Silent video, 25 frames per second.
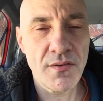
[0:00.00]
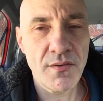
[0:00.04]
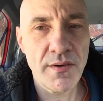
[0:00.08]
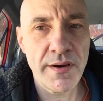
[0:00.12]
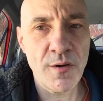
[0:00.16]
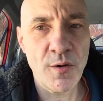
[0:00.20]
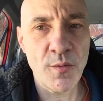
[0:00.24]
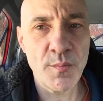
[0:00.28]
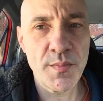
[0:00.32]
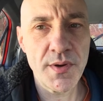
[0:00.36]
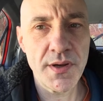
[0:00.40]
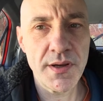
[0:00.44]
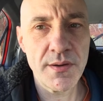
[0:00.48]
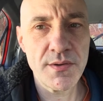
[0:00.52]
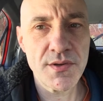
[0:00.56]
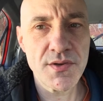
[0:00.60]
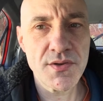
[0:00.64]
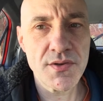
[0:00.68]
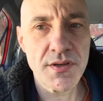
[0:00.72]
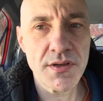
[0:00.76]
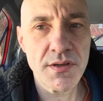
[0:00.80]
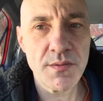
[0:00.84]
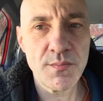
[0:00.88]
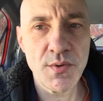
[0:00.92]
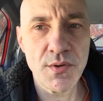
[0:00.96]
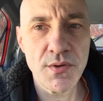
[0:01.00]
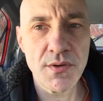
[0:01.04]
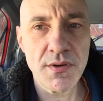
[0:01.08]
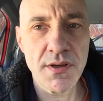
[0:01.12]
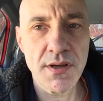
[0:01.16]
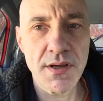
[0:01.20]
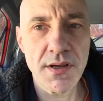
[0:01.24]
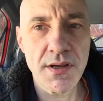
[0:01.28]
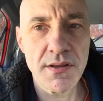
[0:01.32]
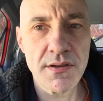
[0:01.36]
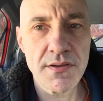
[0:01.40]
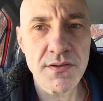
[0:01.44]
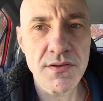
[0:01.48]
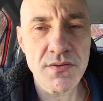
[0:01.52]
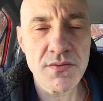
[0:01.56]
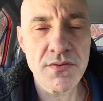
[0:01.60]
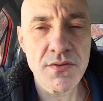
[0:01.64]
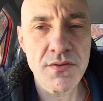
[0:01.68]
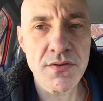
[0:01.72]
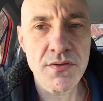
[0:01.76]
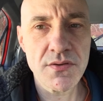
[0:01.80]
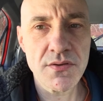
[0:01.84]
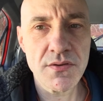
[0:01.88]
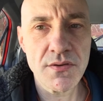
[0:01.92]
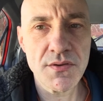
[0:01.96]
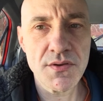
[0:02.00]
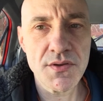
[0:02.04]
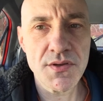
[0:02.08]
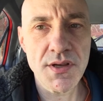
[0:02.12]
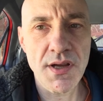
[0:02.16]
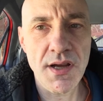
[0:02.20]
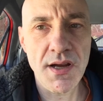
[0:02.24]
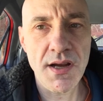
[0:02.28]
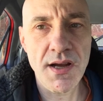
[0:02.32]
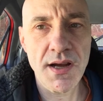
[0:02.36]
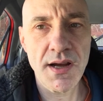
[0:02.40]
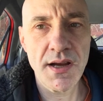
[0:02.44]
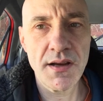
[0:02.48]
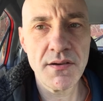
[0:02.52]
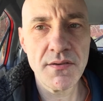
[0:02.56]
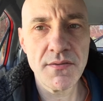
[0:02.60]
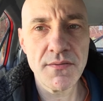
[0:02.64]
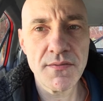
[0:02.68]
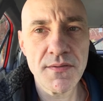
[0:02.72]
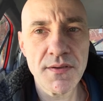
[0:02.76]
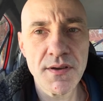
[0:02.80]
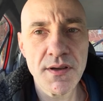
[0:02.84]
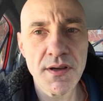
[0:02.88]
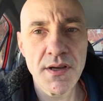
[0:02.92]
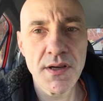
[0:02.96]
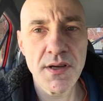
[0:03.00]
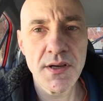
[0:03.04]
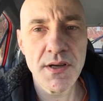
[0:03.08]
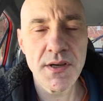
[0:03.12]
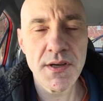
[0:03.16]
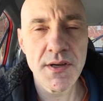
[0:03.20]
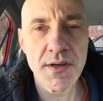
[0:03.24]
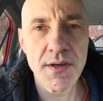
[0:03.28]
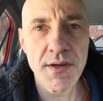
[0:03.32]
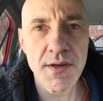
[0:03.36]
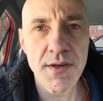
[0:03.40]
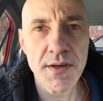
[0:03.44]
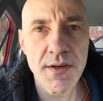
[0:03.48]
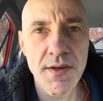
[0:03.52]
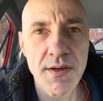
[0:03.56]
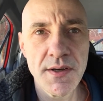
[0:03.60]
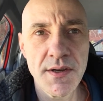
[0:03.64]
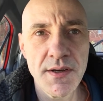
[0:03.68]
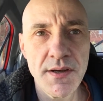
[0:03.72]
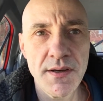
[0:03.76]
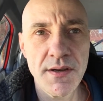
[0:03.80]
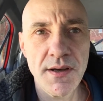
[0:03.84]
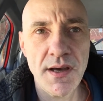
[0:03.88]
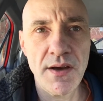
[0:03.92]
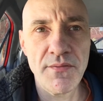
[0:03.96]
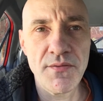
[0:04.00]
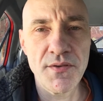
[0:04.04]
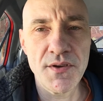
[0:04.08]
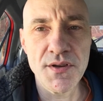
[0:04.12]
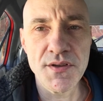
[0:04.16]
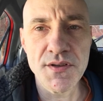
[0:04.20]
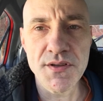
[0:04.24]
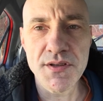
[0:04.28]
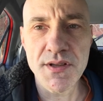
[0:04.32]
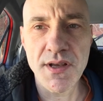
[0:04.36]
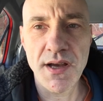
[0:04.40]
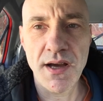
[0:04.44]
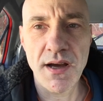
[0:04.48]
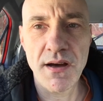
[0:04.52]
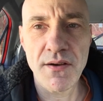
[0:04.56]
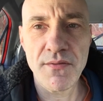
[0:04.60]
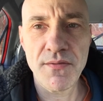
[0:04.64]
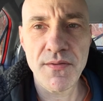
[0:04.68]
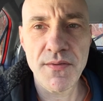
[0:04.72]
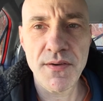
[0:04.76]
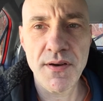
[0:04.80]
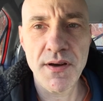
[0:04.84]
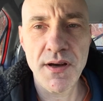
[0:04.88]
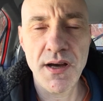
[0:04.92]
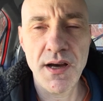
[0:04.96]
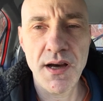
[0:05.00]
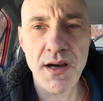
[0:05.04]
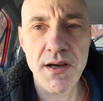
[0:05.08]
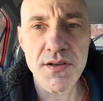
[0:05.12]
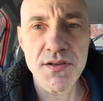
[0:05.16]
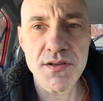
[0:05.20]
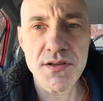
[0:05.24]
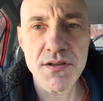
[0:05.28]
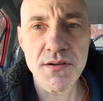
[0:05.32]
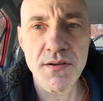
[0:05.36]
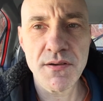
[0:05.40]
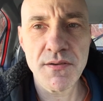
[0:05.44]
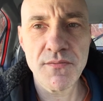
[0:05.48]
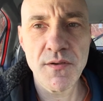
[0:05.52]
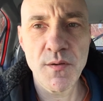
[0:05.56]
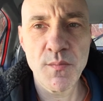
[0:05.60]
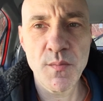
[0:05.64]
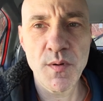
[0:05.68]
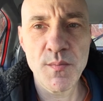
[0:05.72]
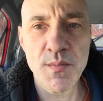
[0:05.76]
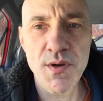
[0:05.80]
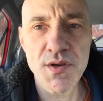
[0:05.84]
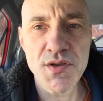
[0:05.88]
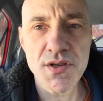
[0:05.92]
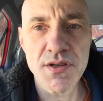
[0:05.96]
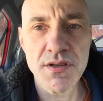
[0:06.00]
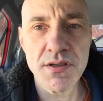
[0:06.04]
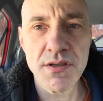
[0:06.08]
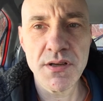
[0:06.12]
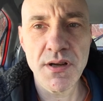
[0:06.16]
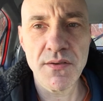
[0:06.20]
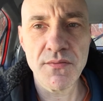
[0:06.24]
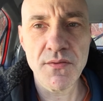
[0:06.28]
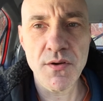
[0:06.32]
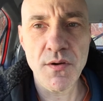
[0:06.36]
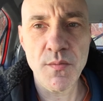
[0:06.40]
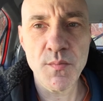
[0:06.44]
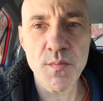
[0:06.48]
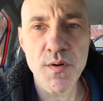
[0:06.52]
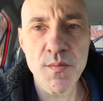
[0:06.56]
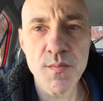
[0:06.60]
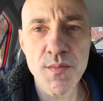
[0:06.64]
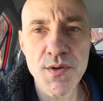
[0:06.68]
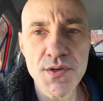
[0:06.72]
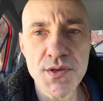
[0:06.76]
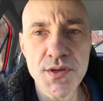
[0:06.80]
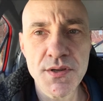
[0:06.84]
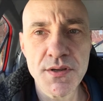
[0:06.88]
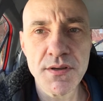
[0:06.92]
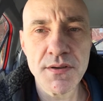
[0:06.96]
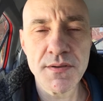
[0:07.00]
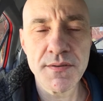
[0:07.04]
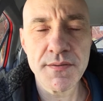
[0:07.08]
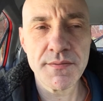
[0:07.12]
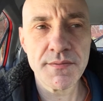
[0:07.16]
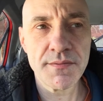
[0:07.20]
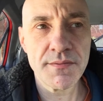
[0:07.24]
Well, not a paper trail, but so just so there's that kind of evidence that I've asked for permission and I've got permission.